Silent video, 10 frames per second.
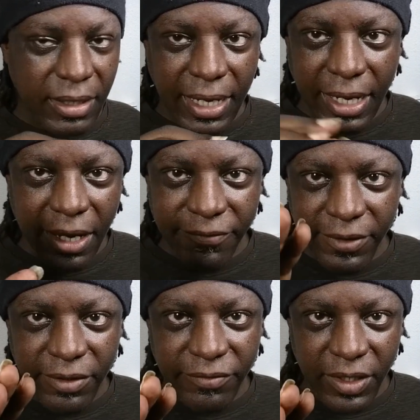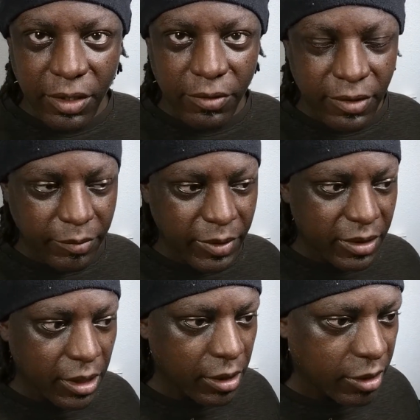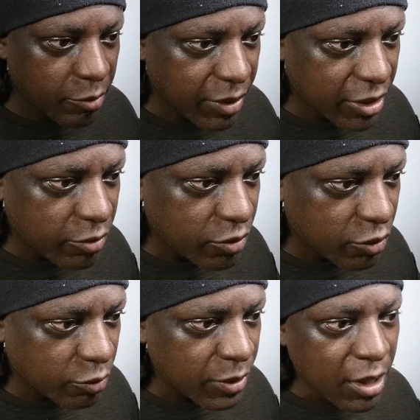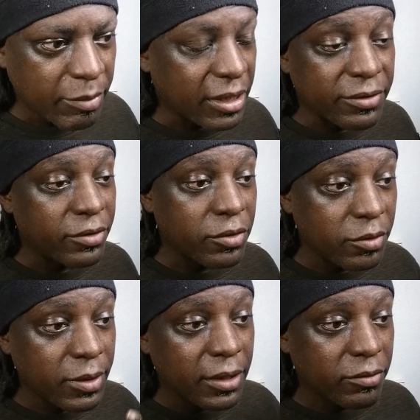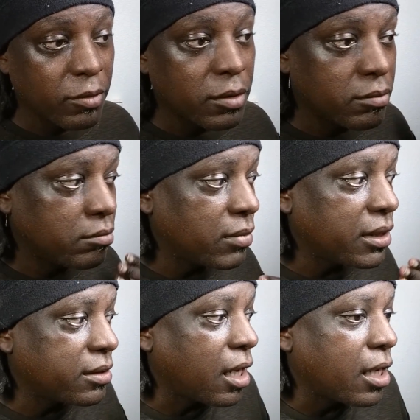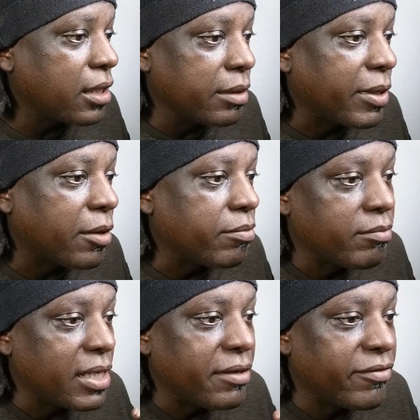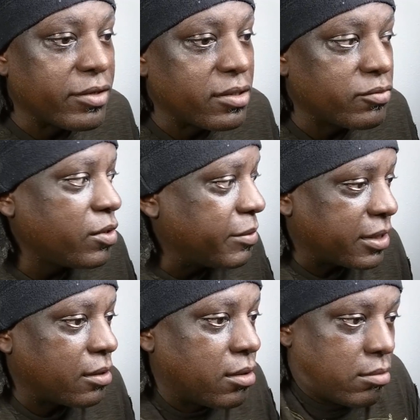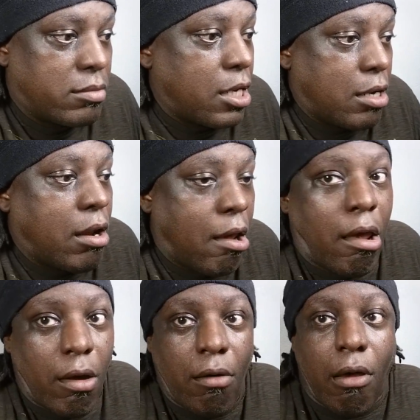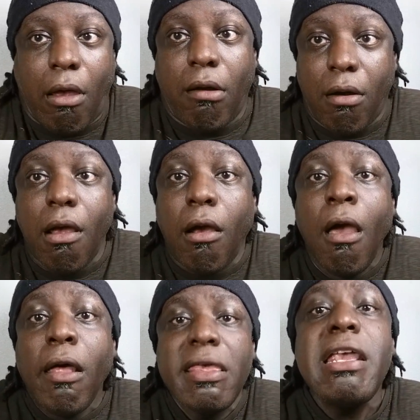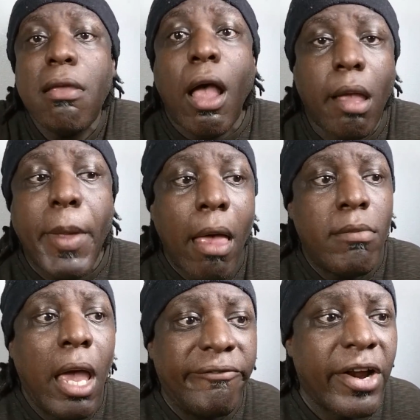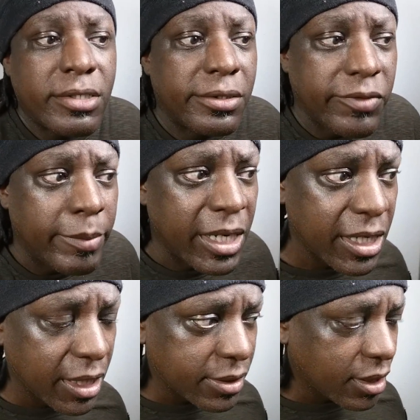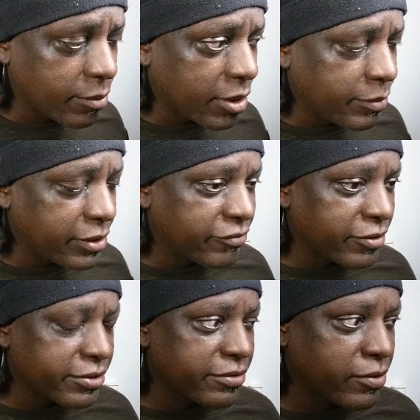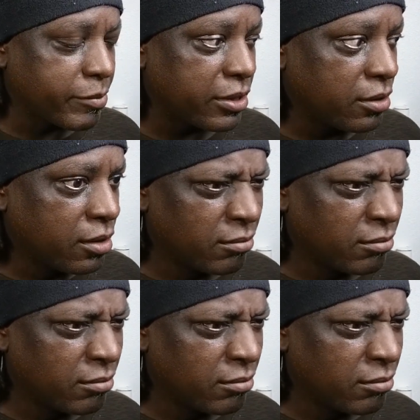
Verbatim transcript: half of the videos have been taken down by YouTube, because YouTube doesn't want me talking about men versus women. I don't know. They talk about men versus women. I can't talk about men versus women.